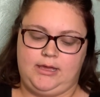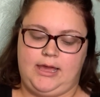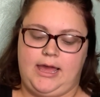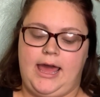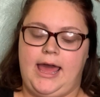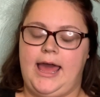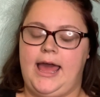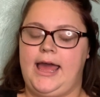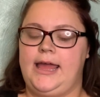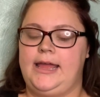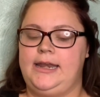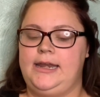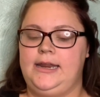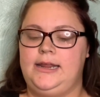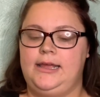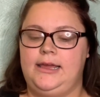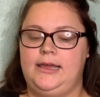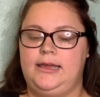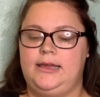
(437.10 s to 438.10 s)
And
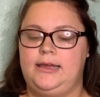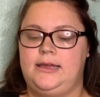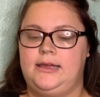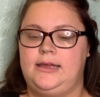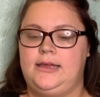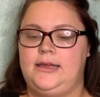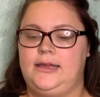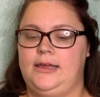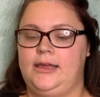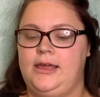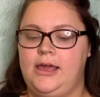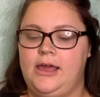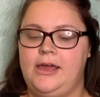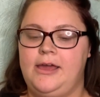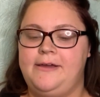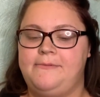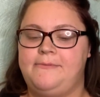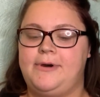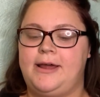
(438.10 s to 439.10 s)

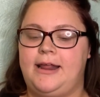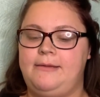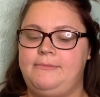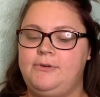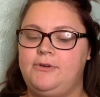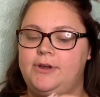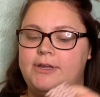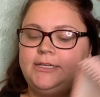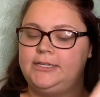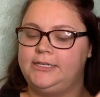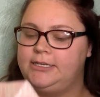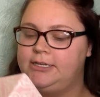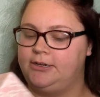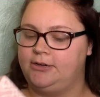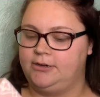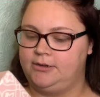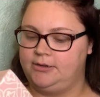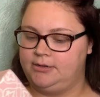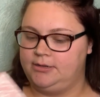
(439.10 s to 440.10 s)
what I'm going to
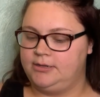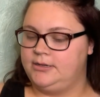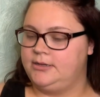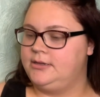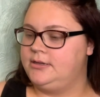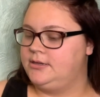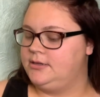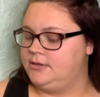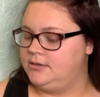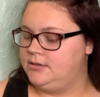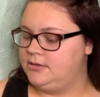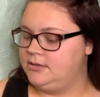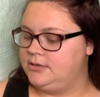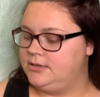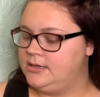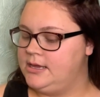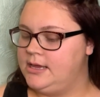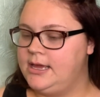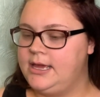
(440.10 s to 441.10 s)
do
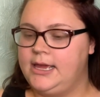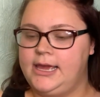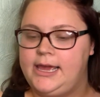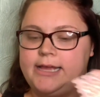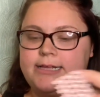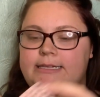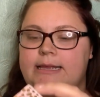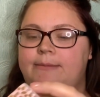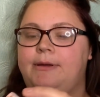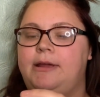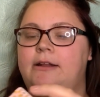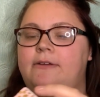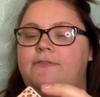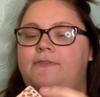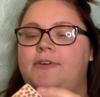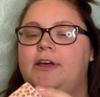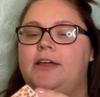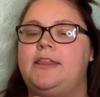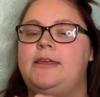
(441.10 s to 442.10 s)
is I'm going
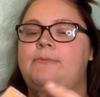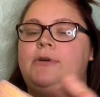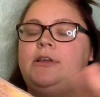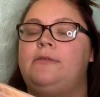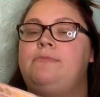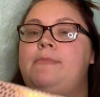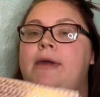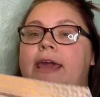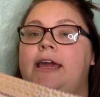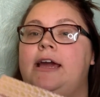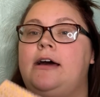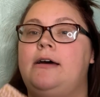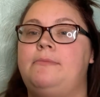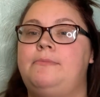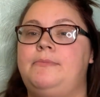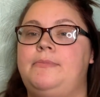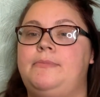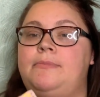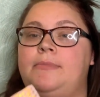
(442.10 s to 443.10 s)
to fill them with makeup,
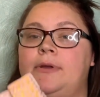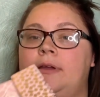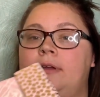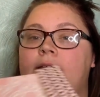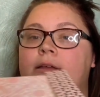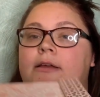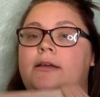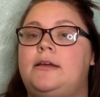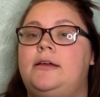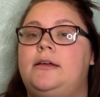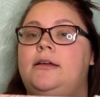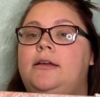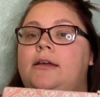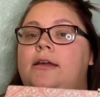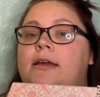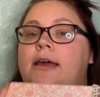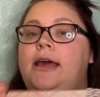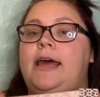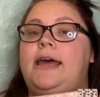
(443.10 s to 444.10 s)

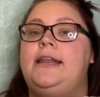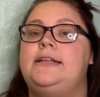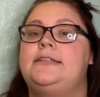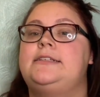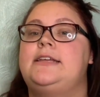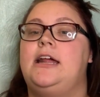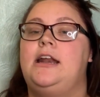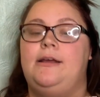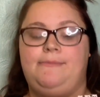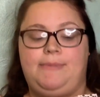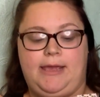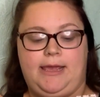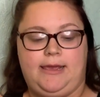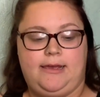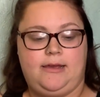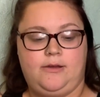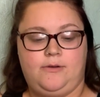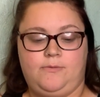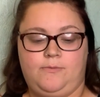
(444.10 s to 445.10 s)
and it's going to
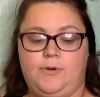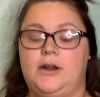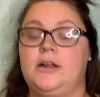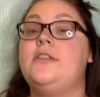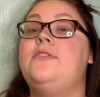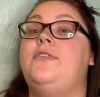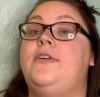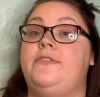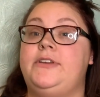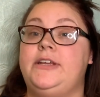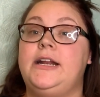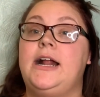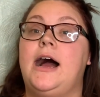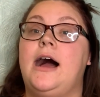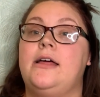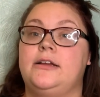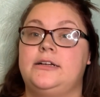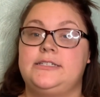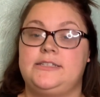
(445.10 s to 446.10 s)
be worth
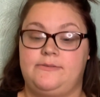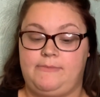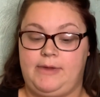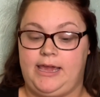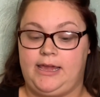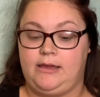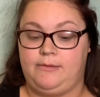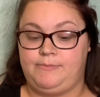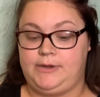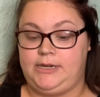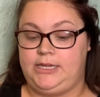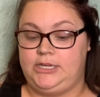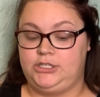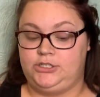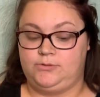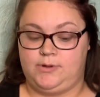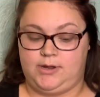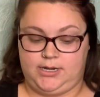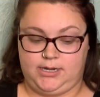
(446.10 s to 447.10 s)
$50 of makeup in
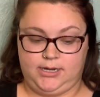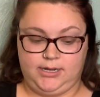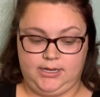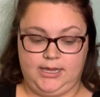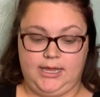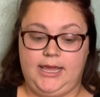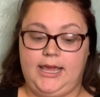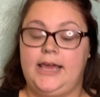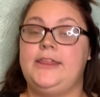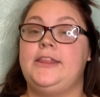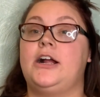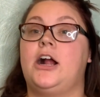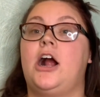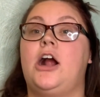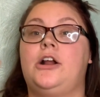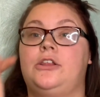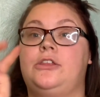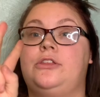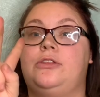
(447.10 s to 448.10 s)
each one. And there
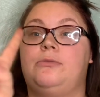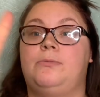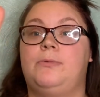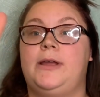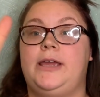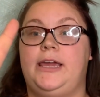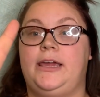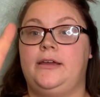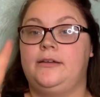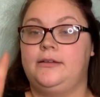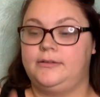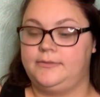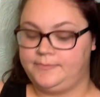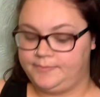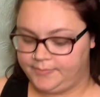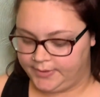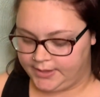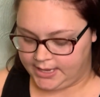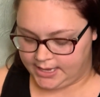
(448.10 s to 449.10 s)
are 3.
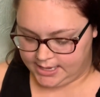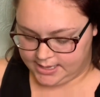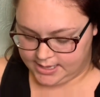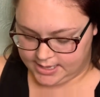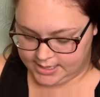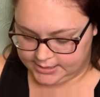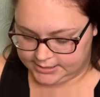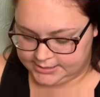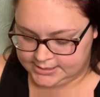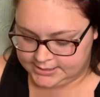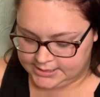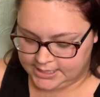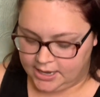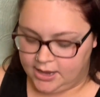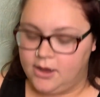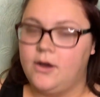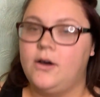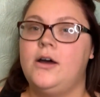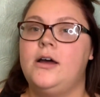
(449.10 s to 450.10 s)

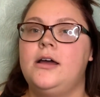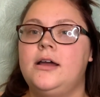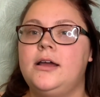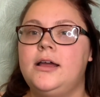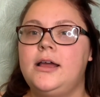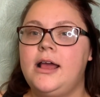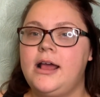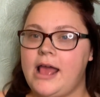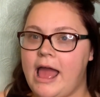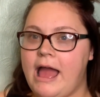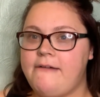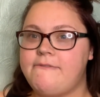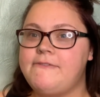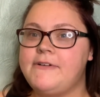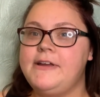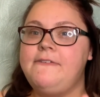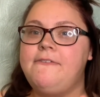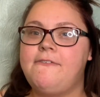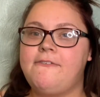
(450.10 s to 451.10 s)
So
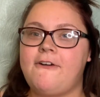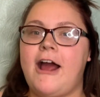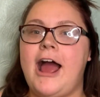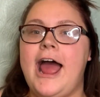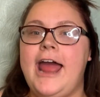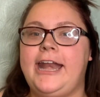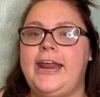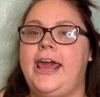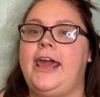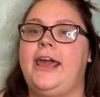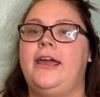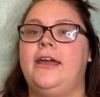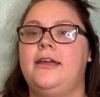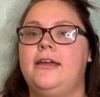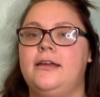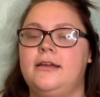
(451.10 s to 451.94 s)
every Friday